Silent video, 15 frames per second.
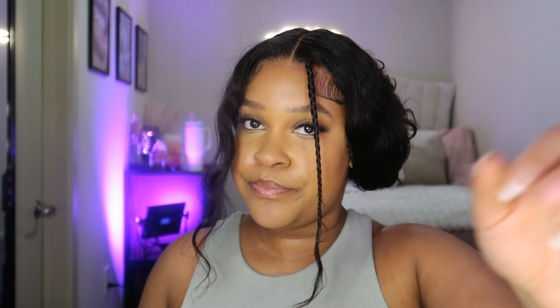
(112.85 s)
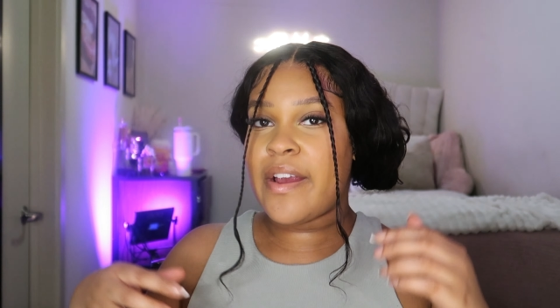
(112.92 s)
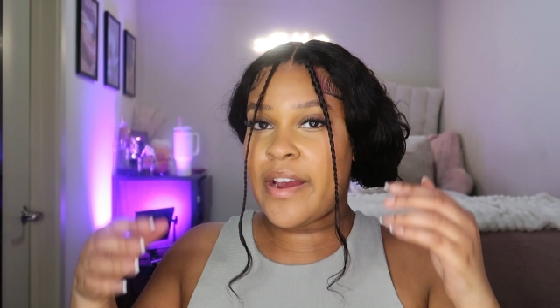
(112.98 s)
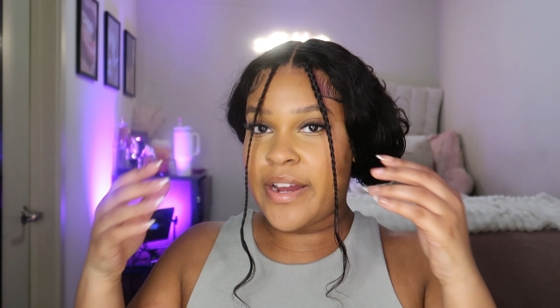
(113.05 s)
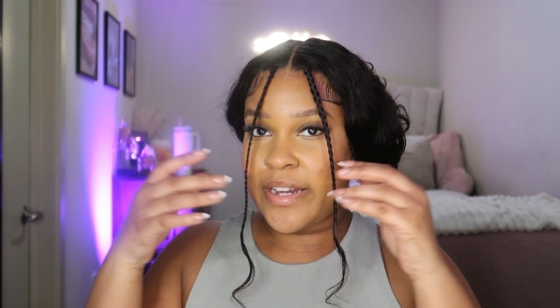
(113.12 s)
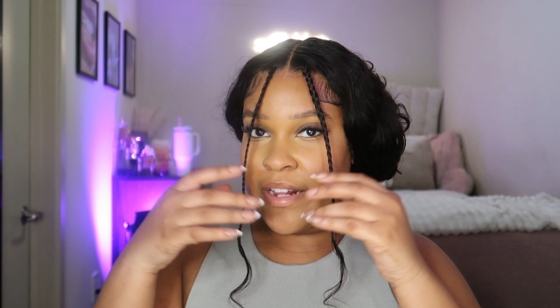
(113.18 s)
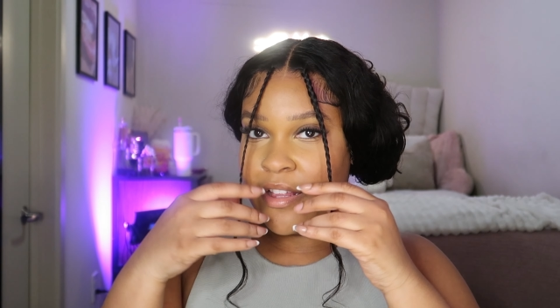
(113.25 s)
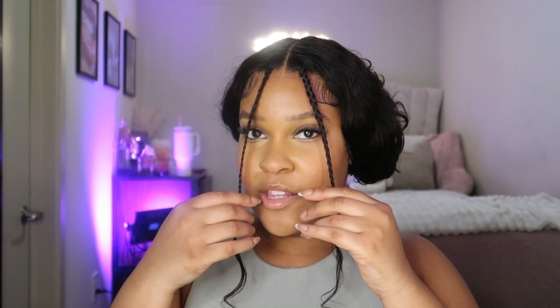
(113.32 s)

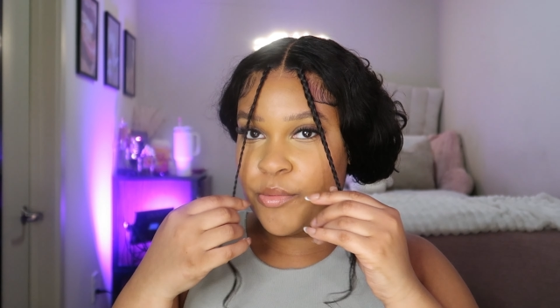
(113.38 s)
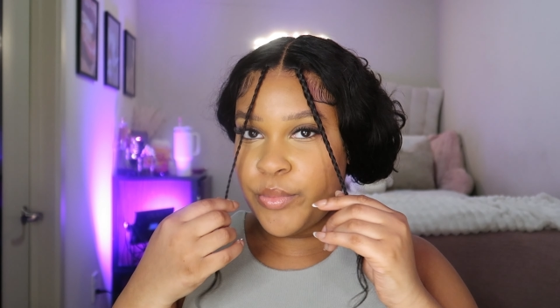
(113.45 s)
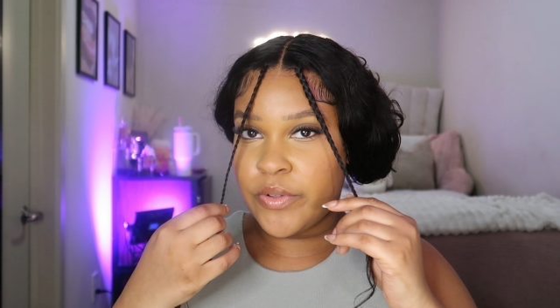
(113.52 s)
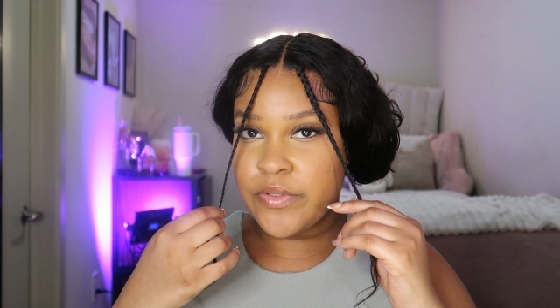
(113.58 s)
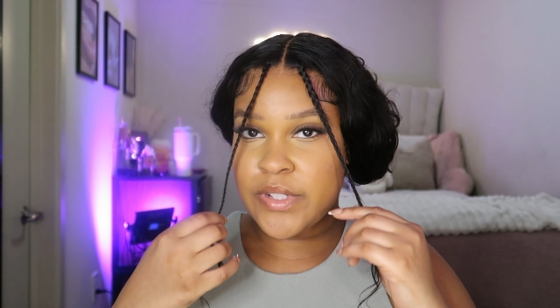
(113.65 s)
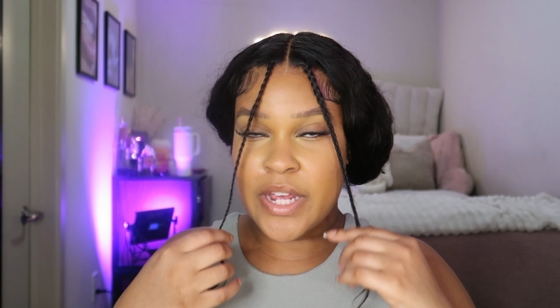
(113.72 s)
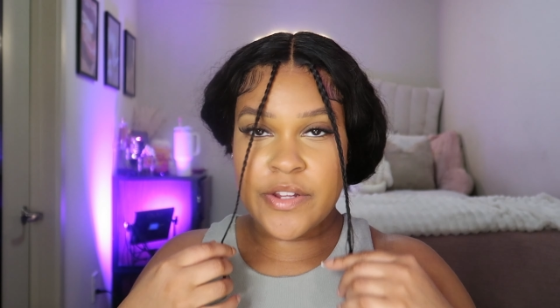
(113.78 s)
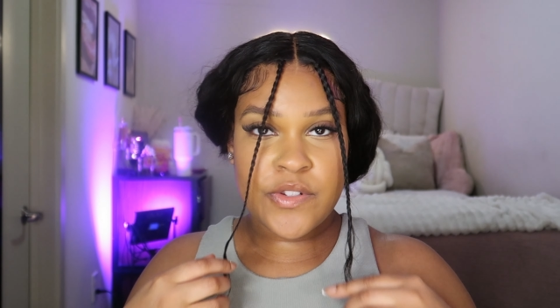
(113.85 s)
Alright, now that
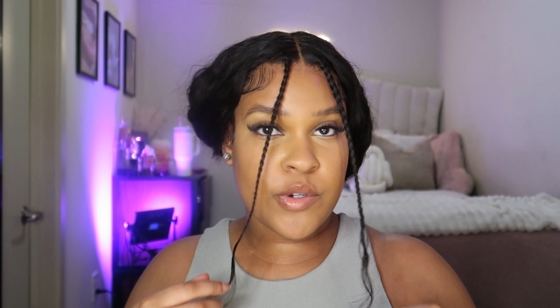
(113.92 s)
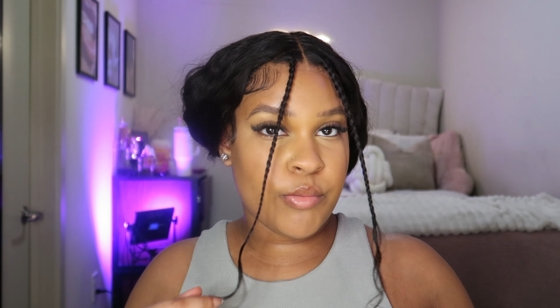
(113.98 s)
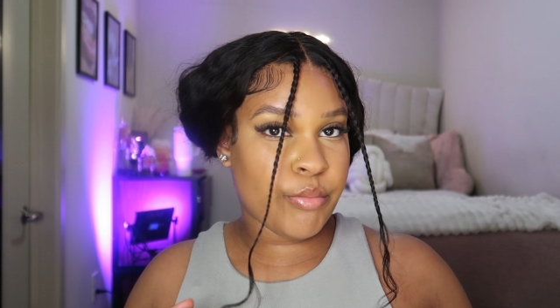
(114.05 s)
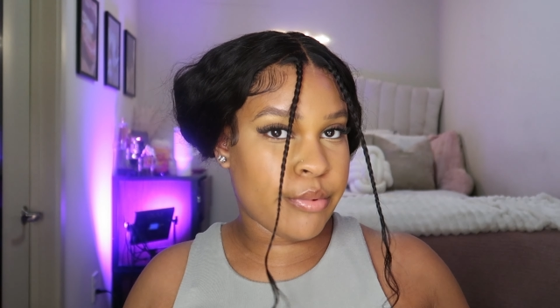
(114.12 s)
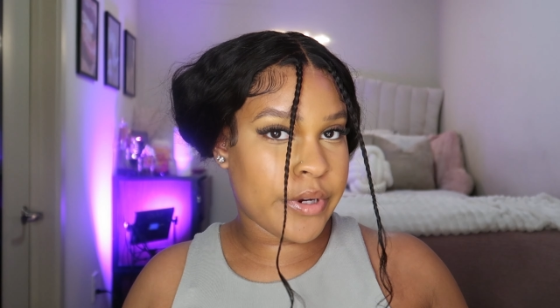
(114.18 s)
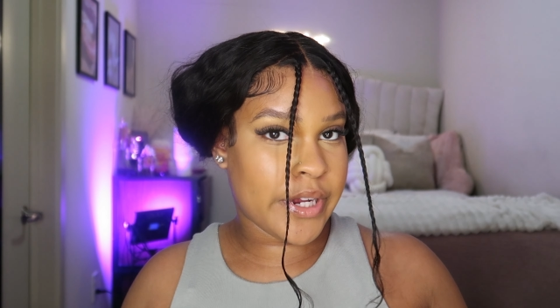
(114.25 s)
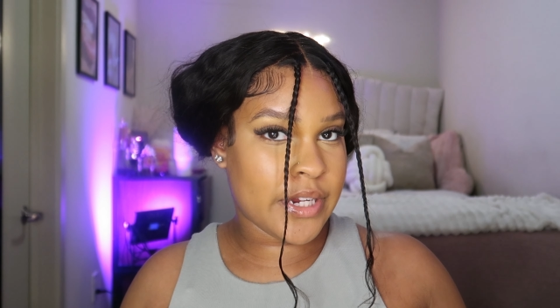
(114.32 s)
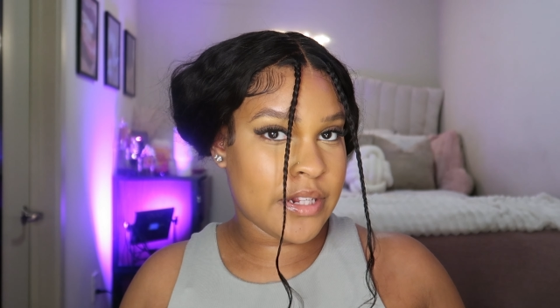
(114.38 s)
both sides are
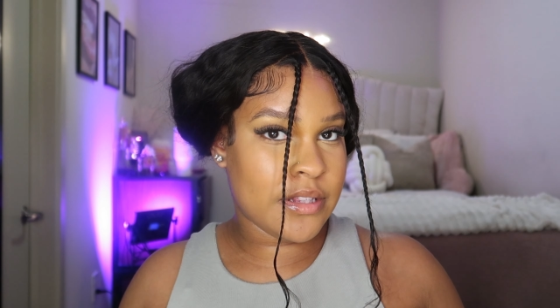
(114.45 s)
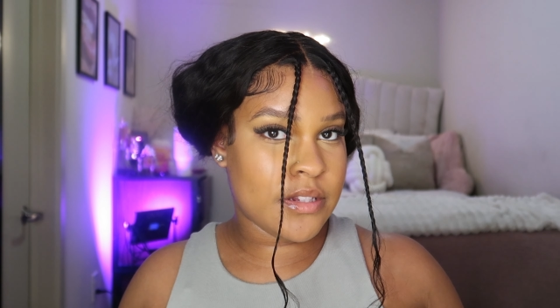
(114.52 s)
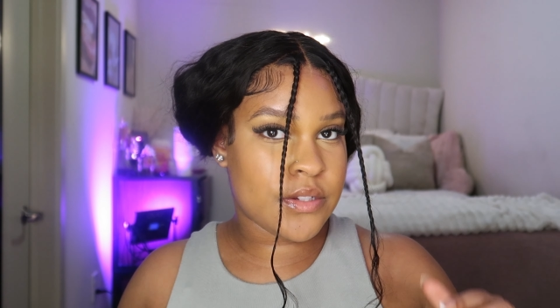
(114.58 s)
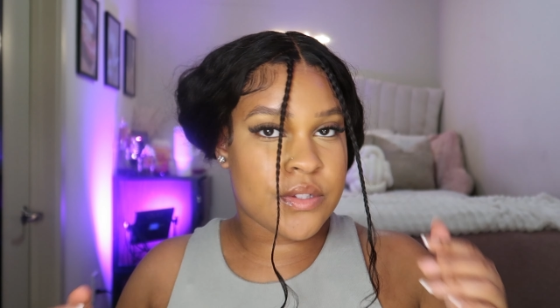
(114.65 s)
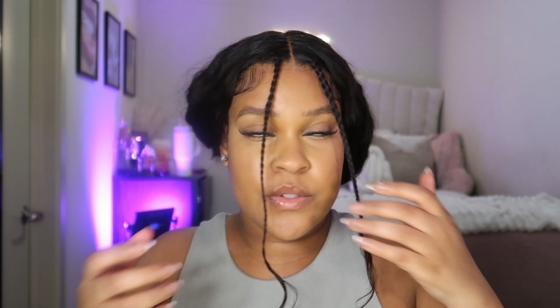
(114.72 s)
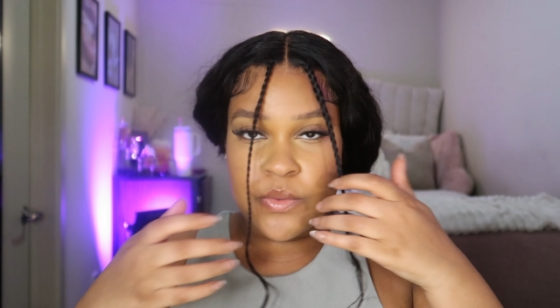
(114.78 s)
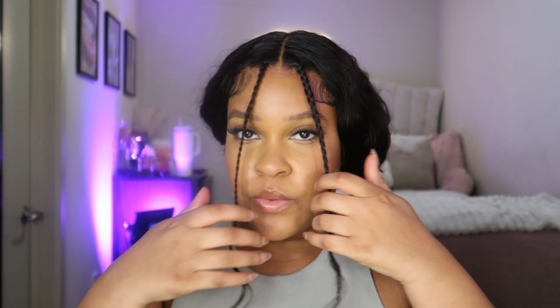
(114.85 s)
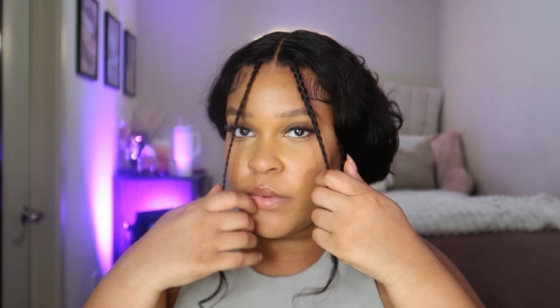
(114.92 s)
braided,
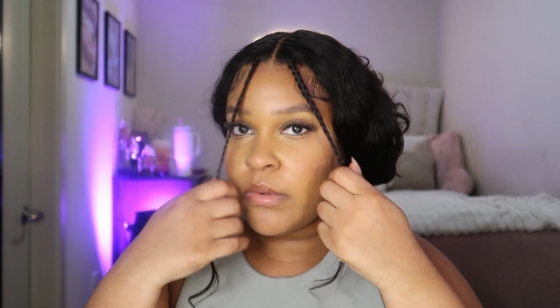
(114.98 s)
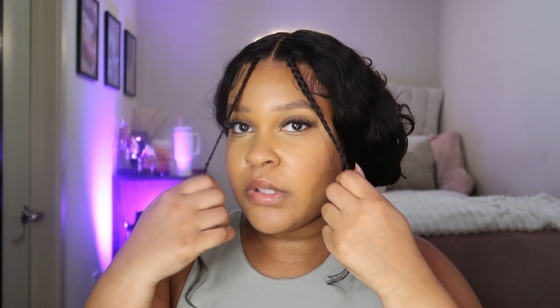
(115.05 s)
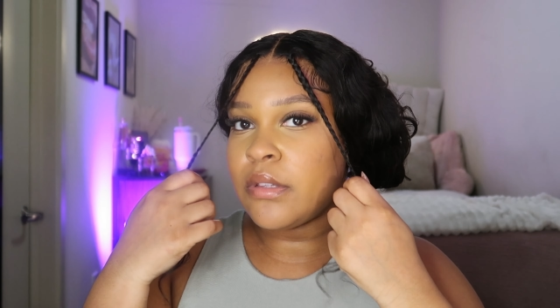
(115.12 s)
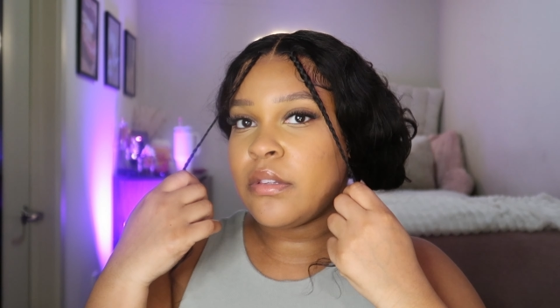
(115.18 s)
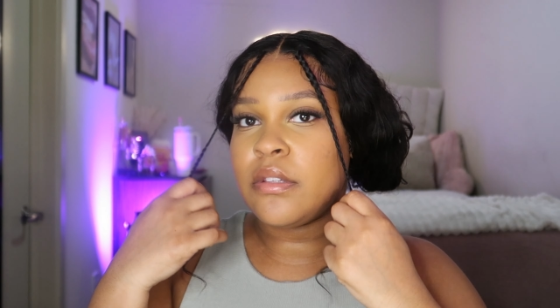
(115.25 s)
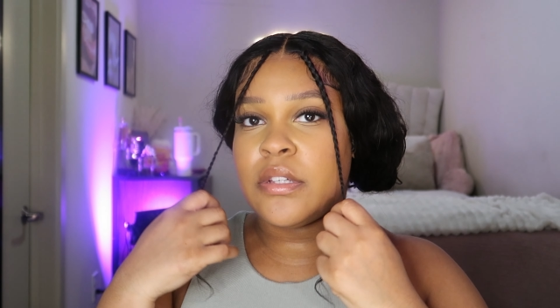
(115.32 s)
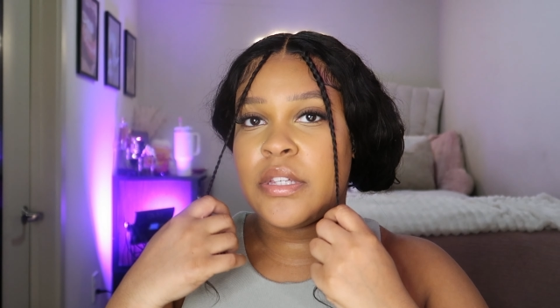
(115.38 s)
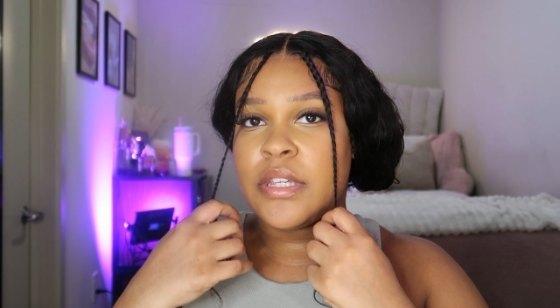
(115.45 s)
this is what we're
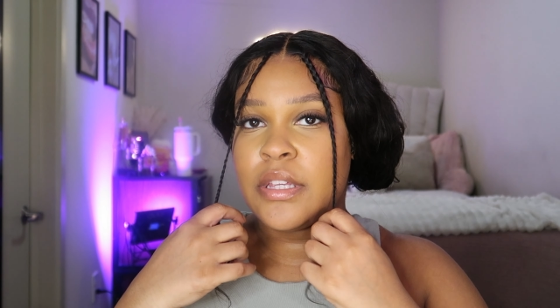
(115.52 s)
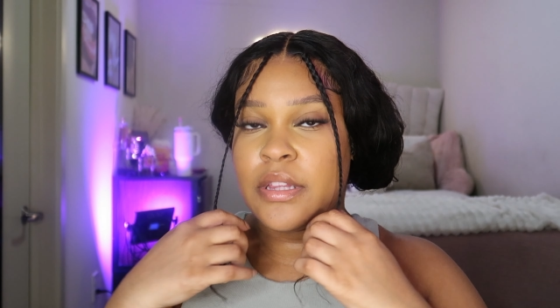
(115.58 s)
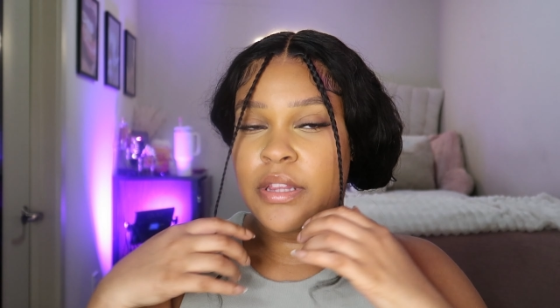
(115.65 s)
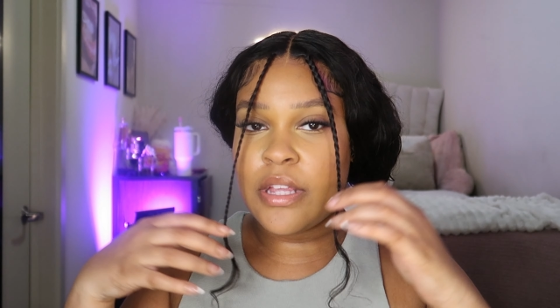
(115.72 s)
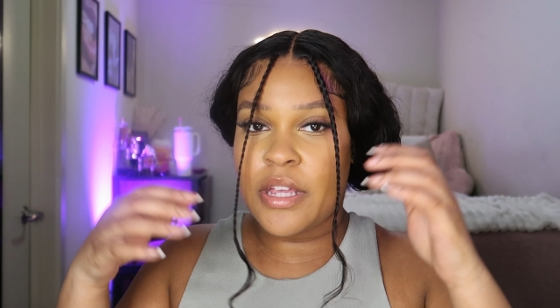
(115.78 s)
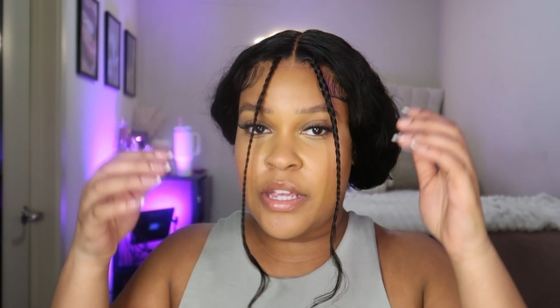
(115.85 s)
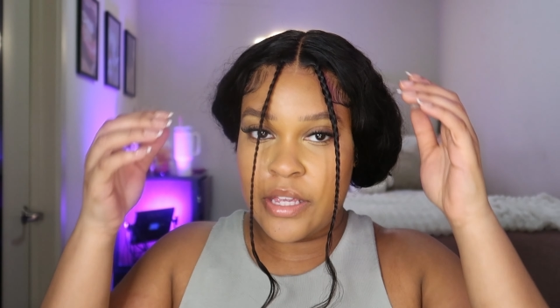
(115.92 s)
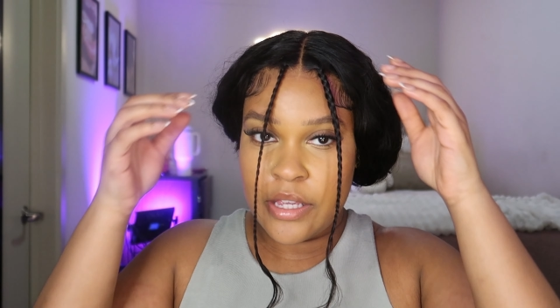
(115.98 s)

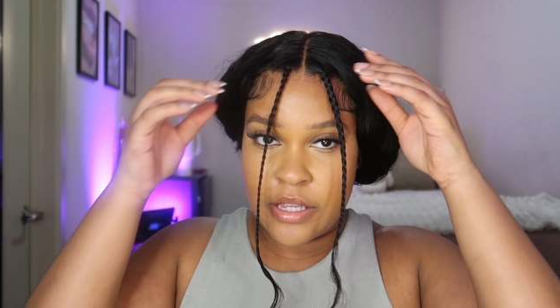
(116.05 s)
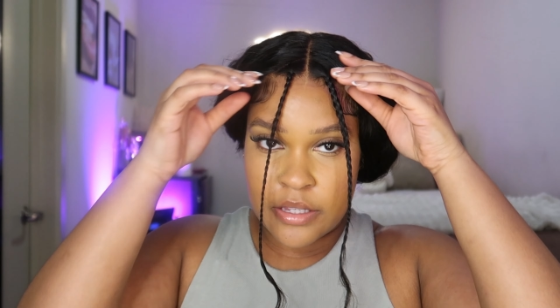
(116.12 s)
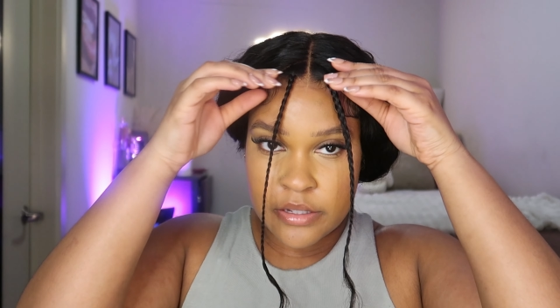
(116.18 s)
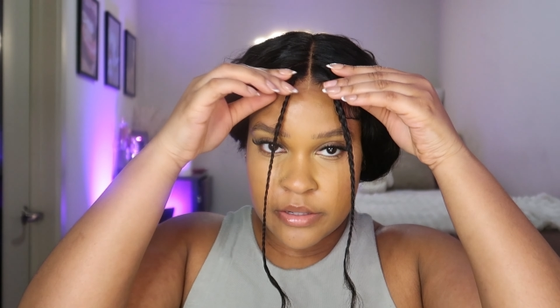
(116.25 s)
looking like.